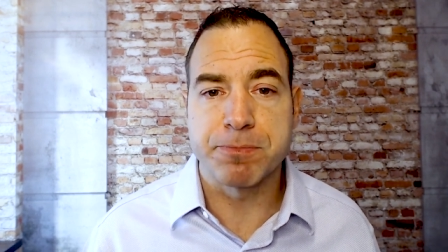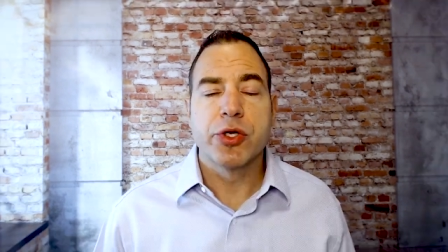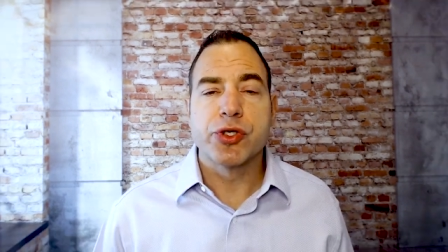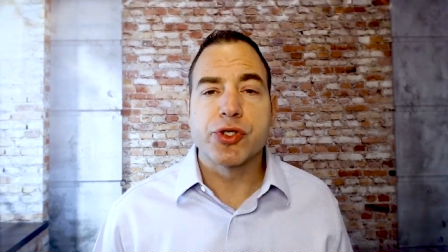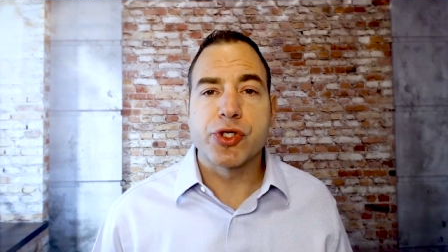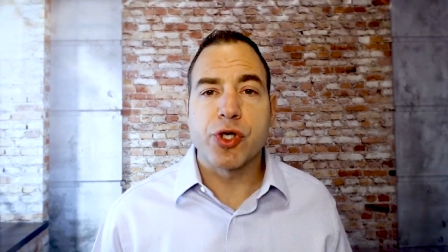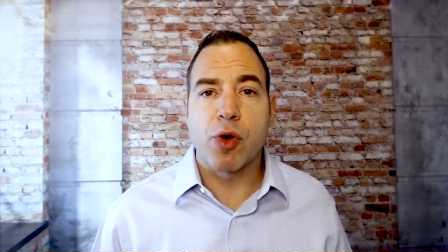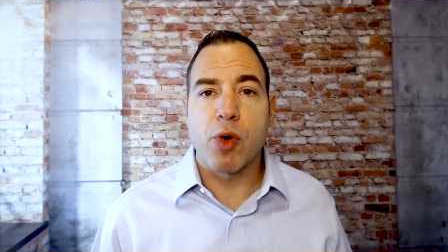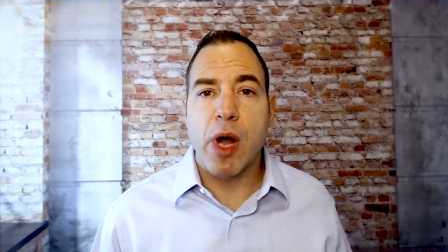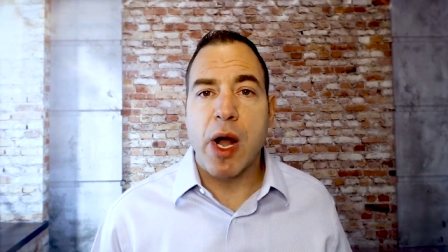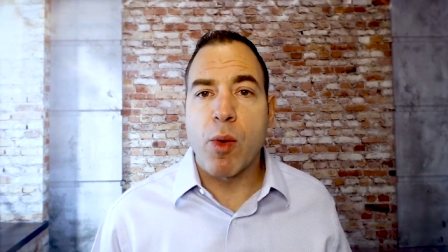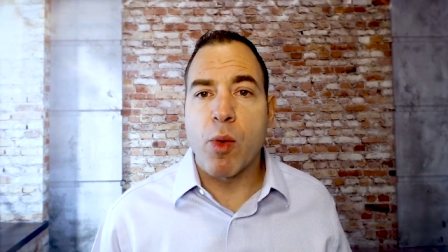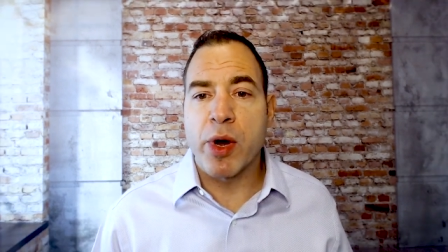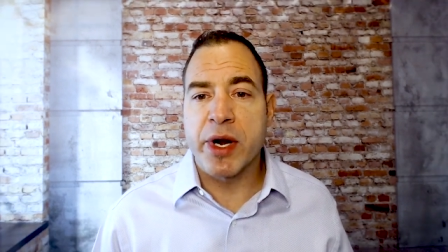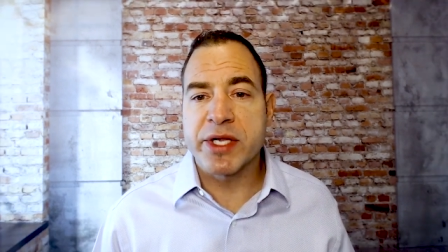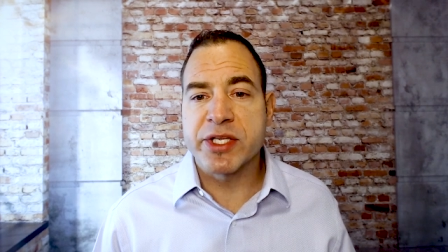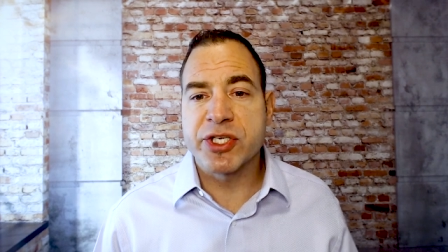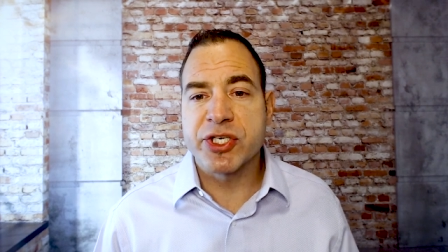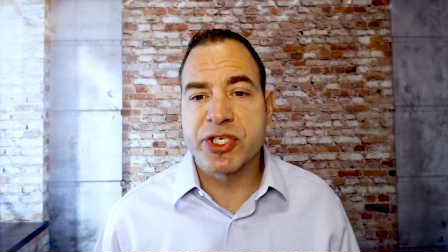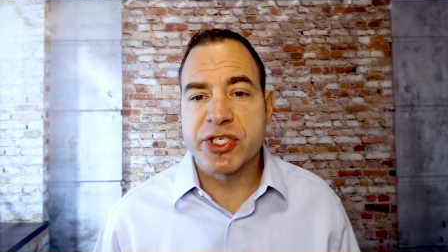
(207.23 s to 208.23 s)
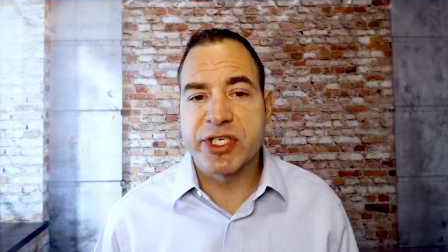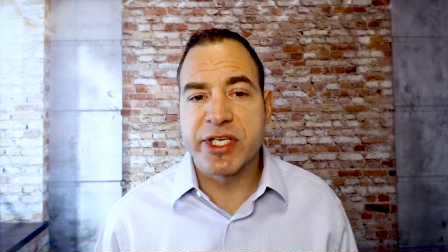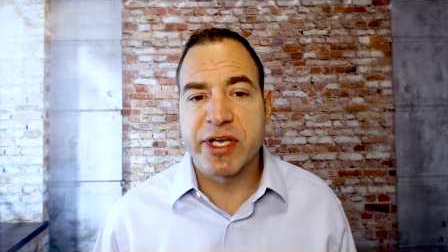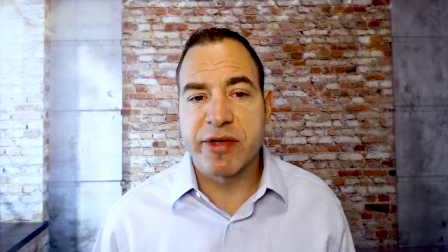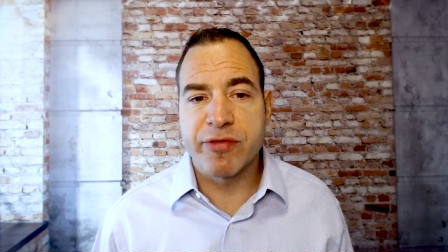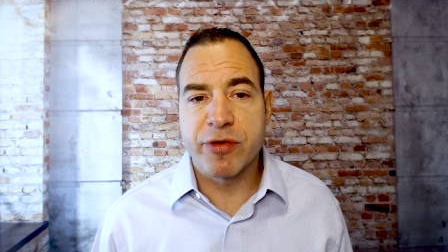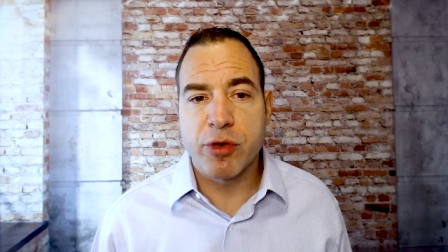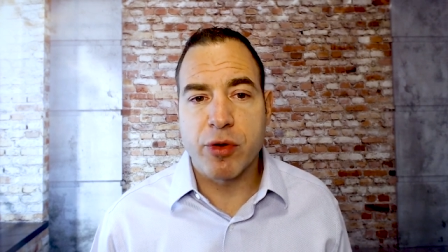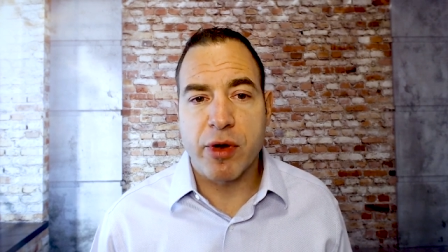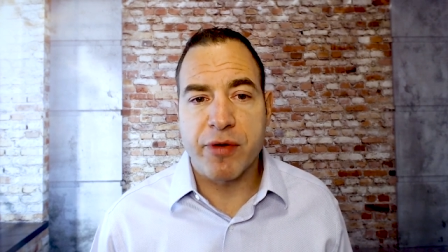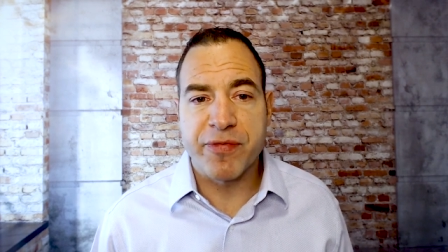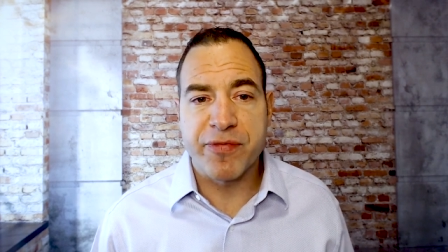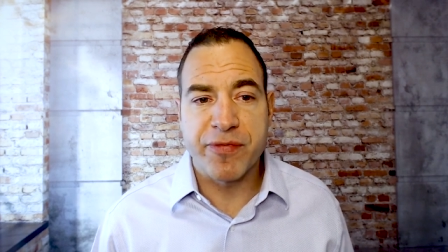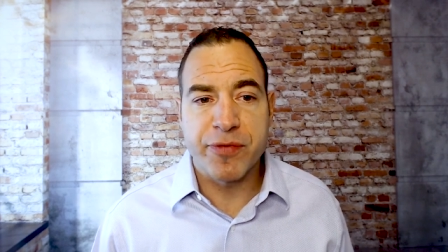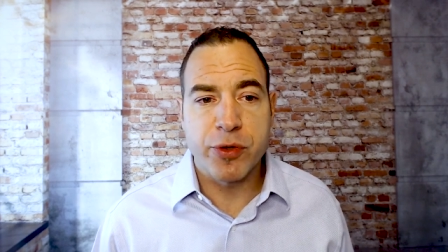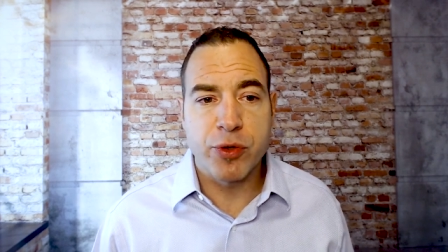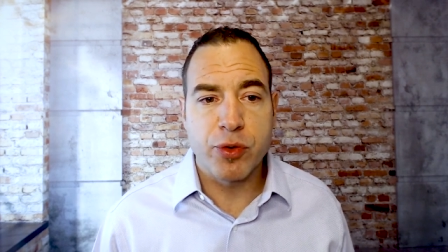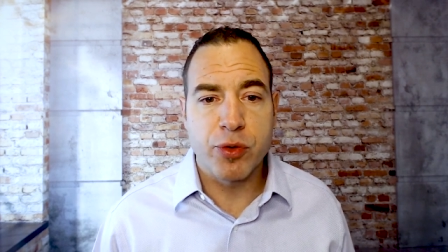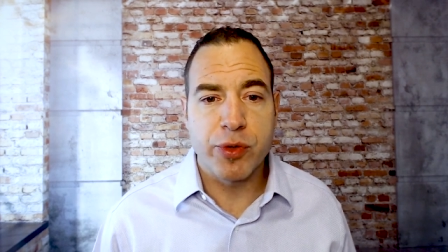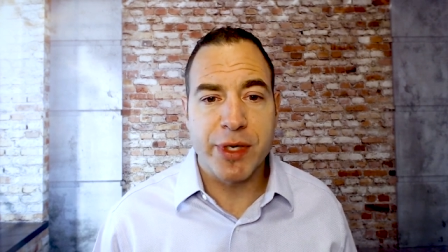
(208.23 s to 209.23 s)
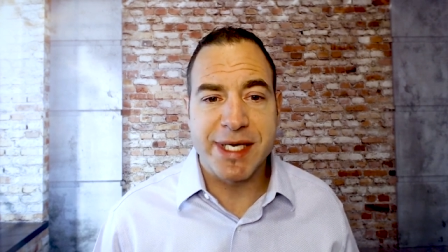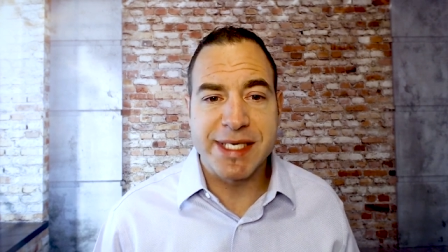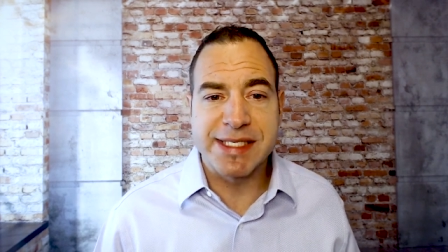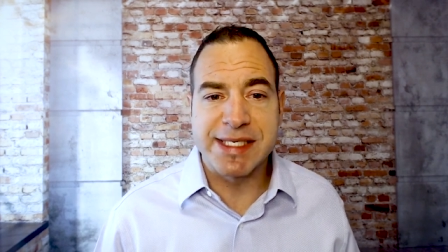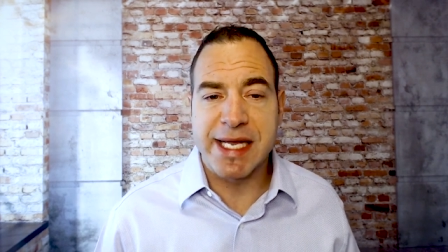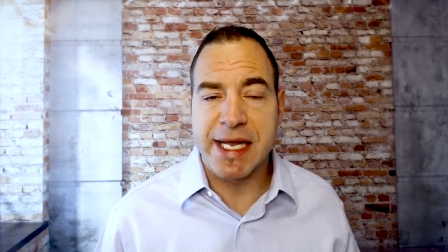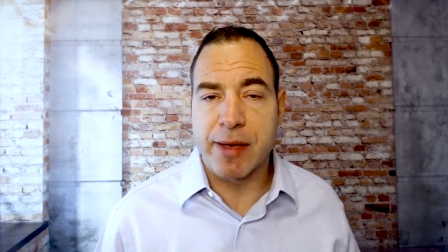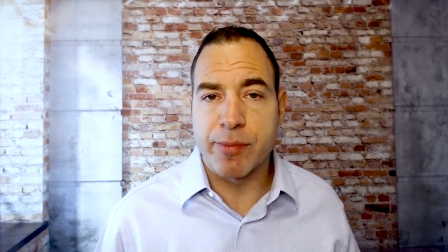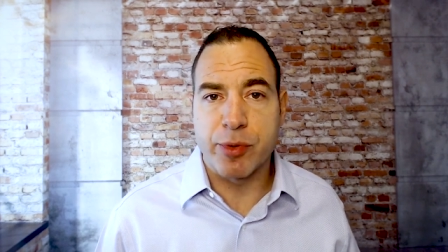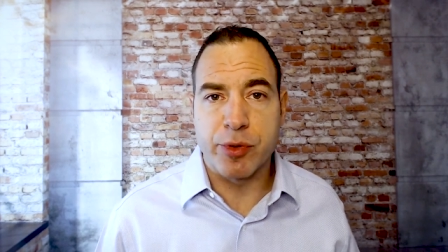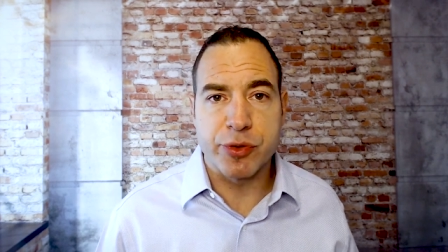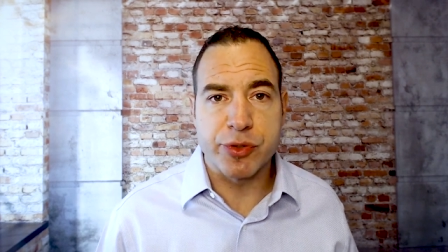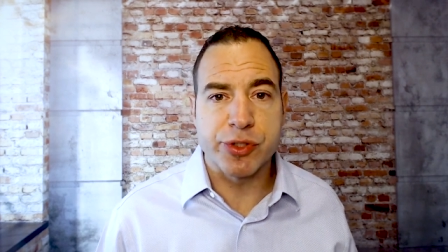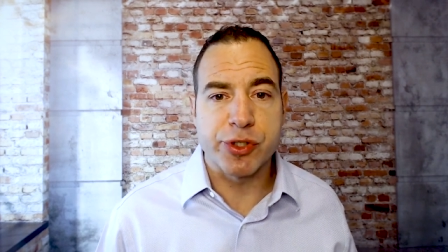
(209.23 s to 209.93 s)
So I wanted to just give you a few examples.